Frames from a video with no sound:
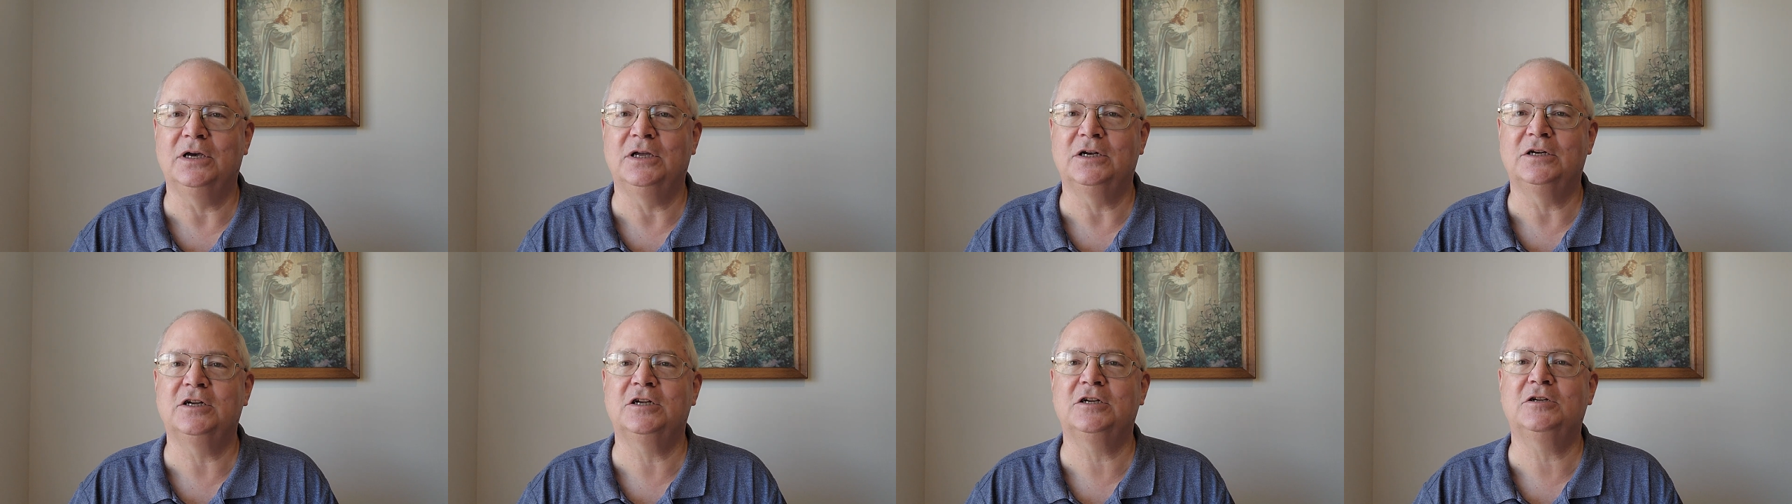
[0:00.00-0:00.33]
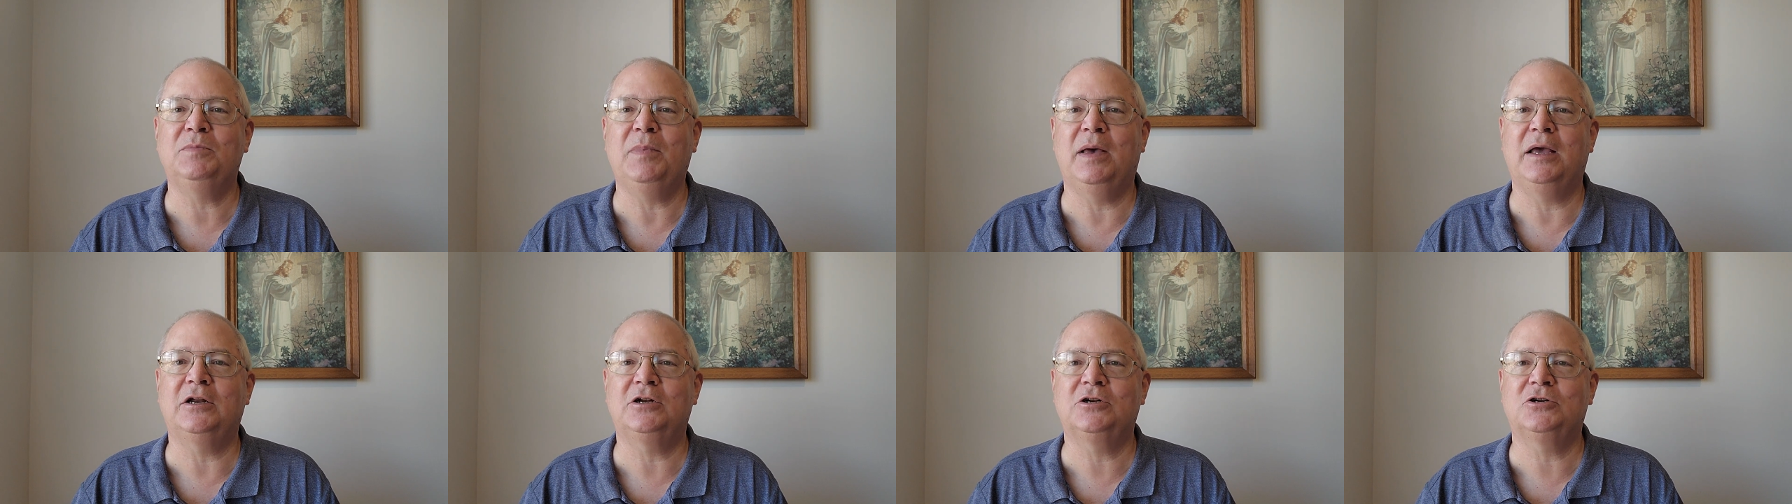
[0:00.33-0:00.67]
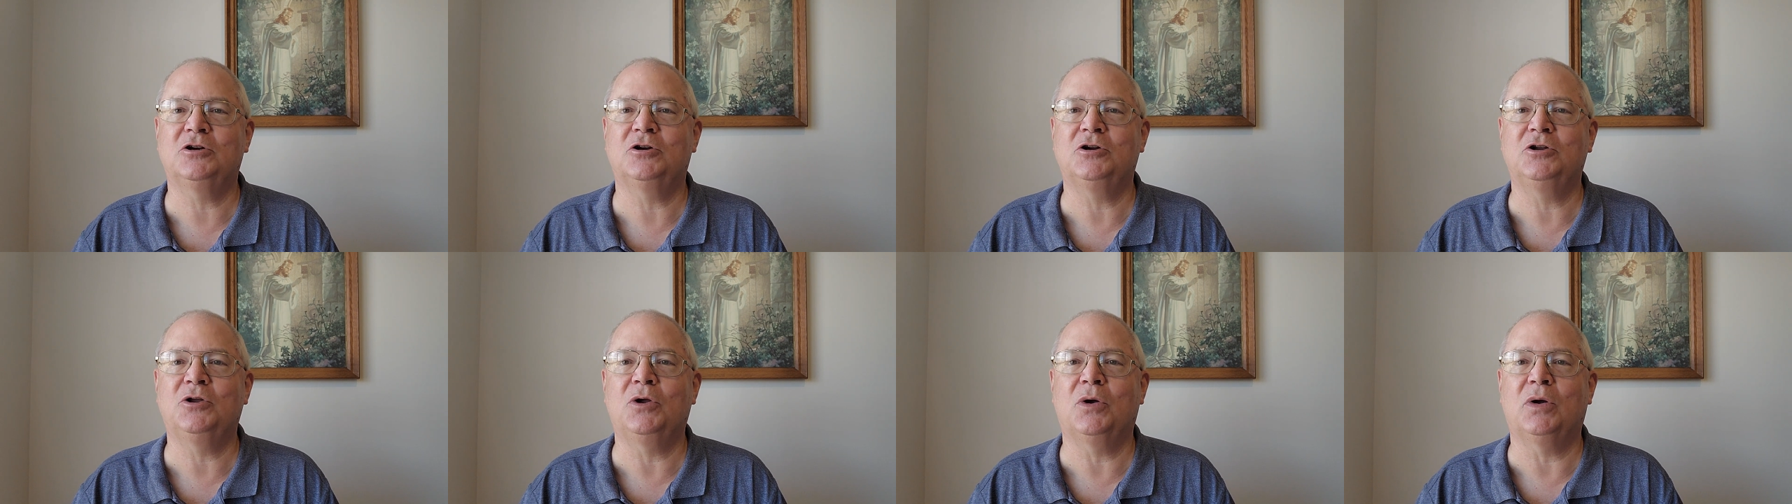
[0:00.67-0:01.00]
just make
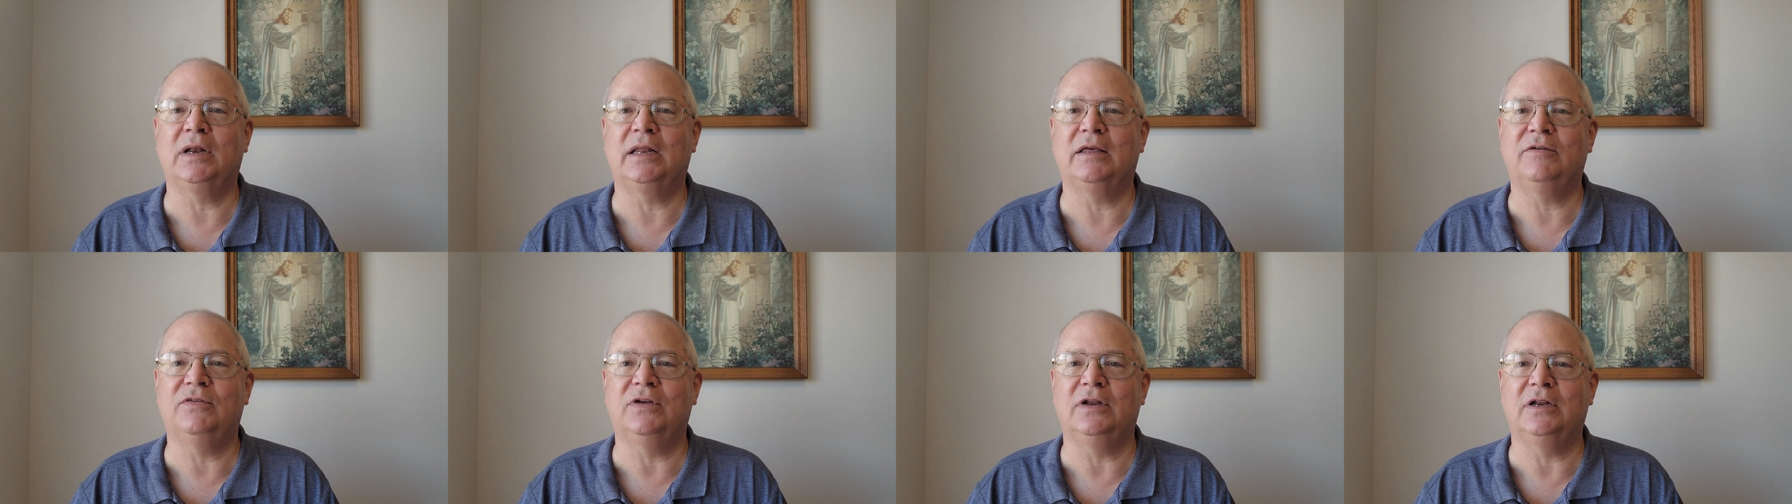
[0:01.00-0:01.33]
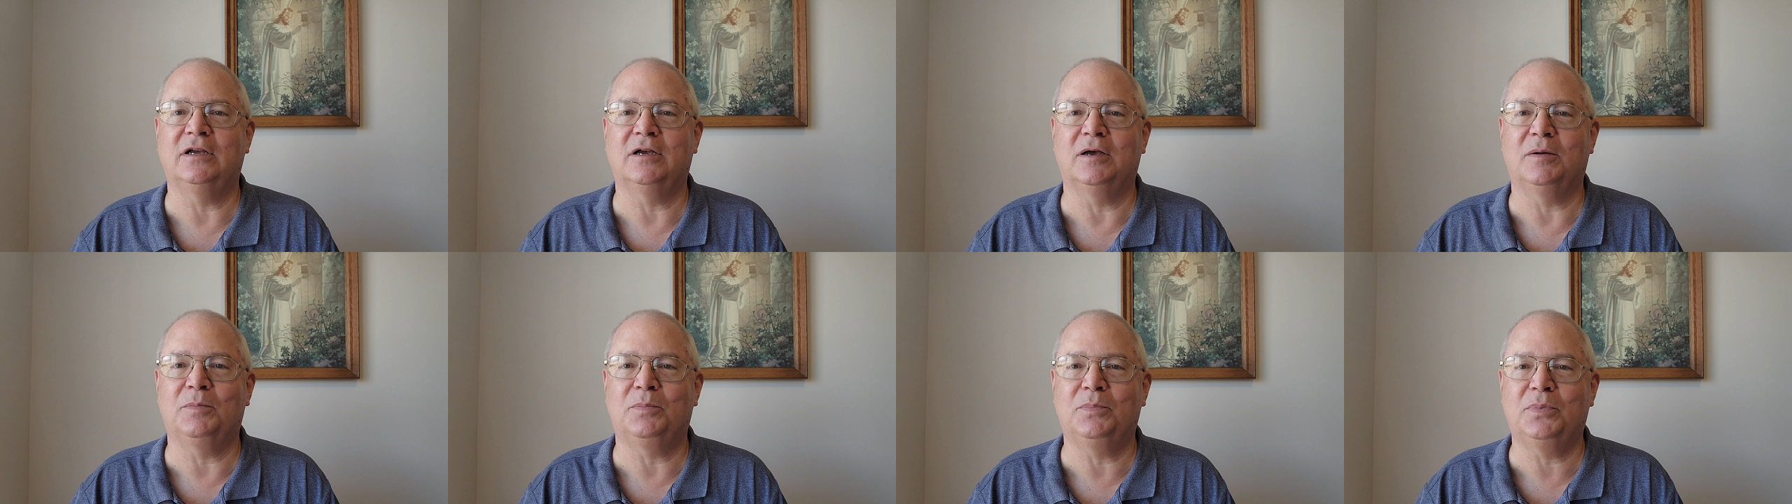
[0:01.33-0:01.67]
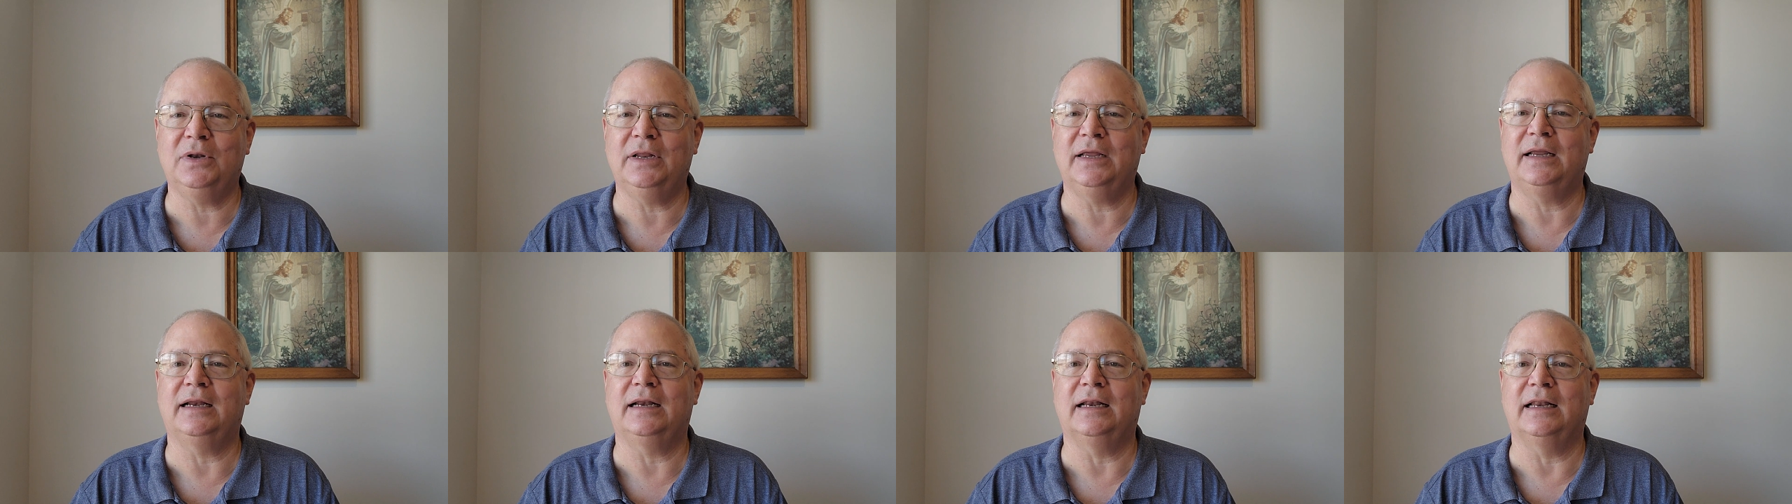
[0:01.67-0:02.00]
sure you're living
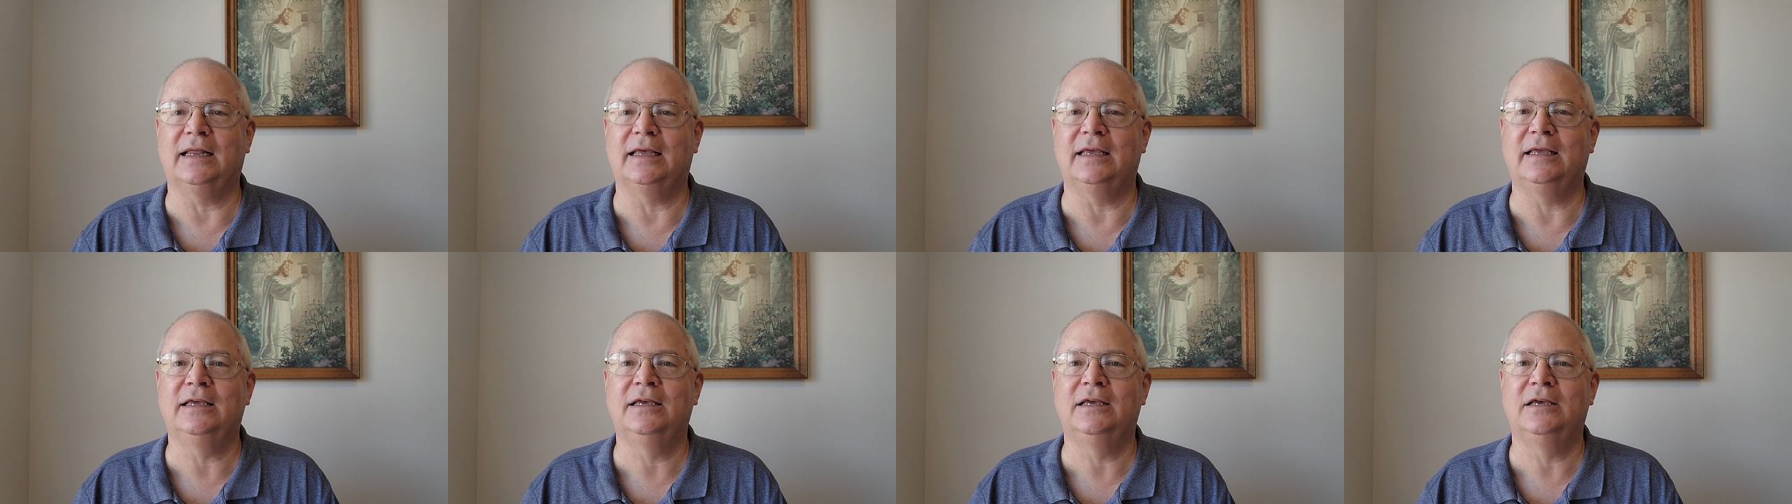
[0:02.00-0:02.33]
completely